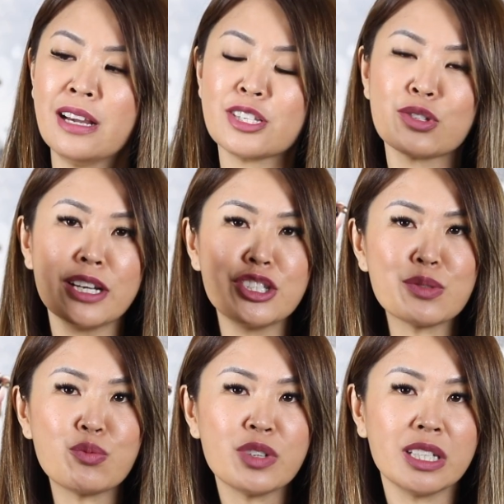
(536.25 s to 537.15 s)
So I
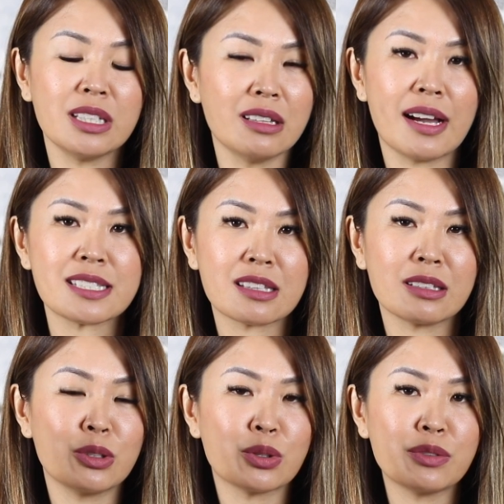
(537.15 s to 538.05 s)
just really liked the
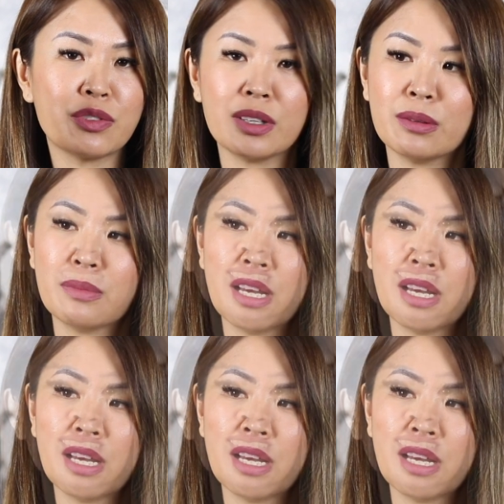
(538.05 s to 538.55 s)
look of them.